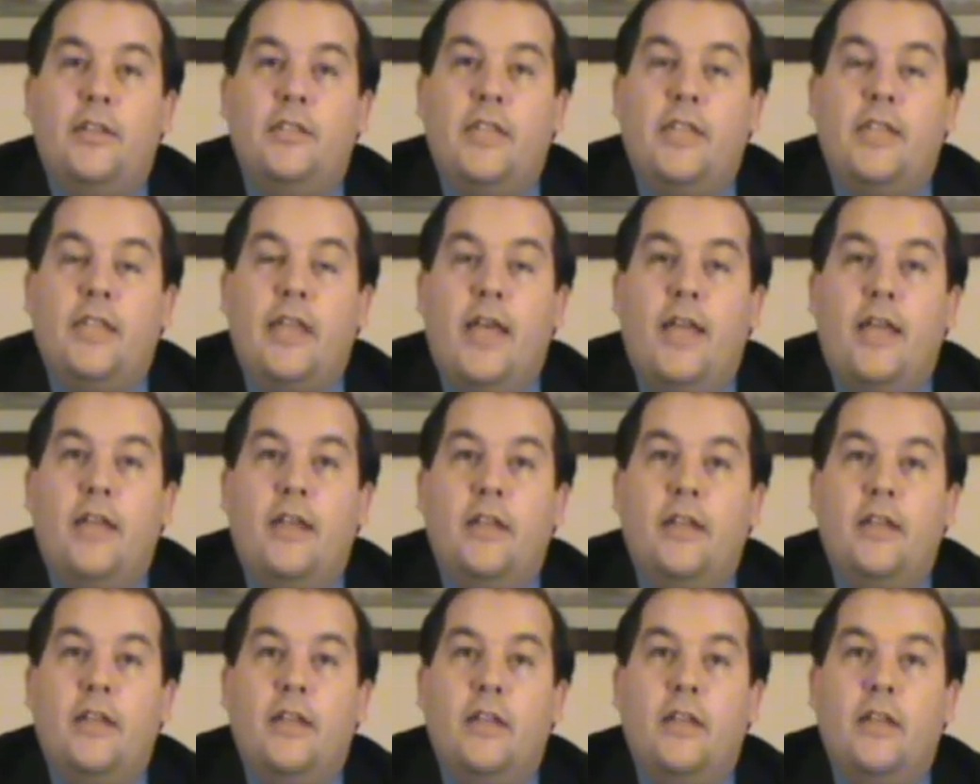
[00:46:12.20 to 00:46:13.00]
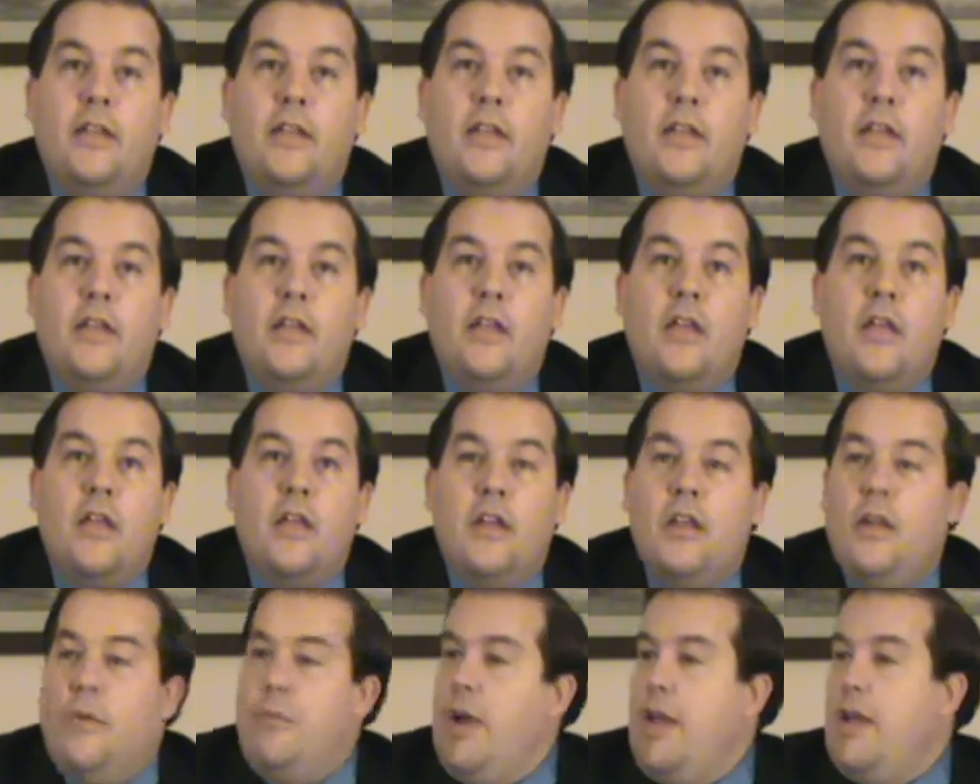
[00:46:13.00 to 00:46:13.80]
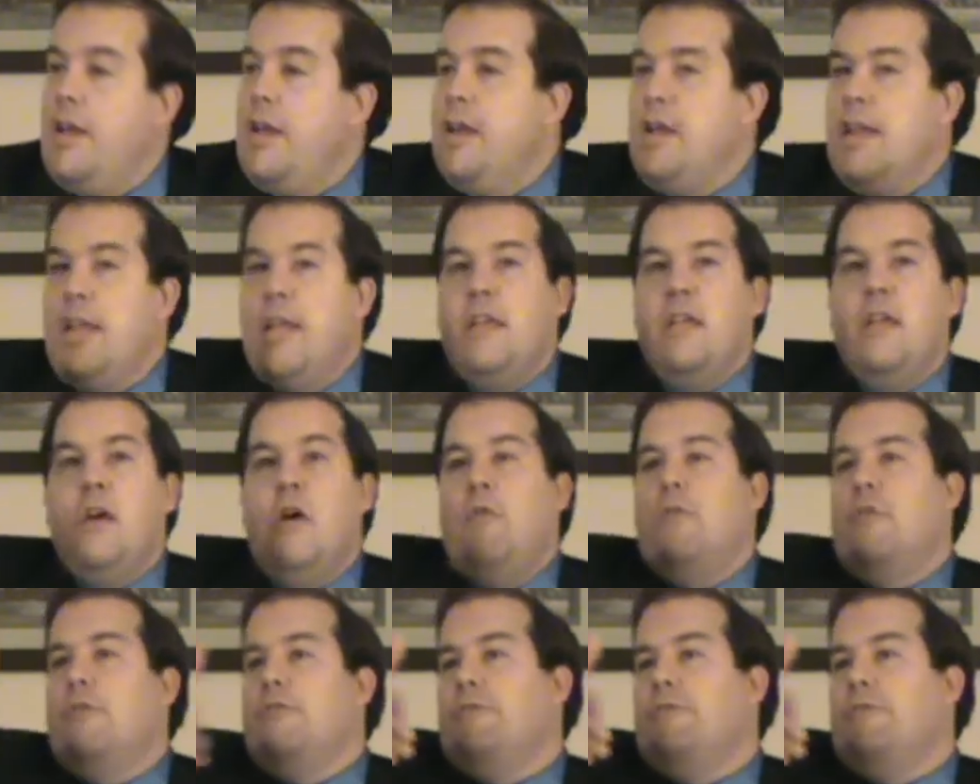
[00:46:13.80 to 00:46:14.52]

See that? Now why didn't he go